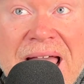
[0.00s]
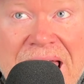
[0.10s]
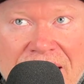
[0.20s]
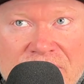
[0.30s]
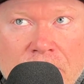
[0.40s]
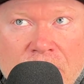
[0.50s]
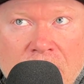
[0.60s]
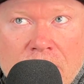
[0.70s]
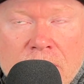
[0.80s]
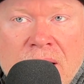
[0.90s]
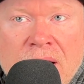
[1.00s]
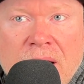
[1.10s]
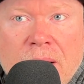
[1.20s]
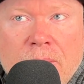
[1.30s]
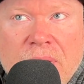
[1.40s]
I have that problem,
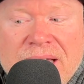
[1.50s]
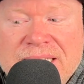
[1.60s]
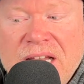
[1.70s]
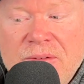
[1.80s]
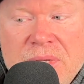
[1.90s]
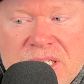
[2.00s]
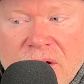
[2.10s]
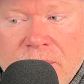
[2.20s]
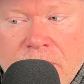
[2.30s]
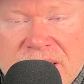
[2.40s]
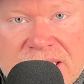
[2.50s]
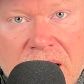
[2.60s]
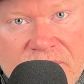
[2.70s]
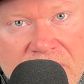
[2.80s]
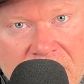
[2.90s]
but instead of me solving it myself,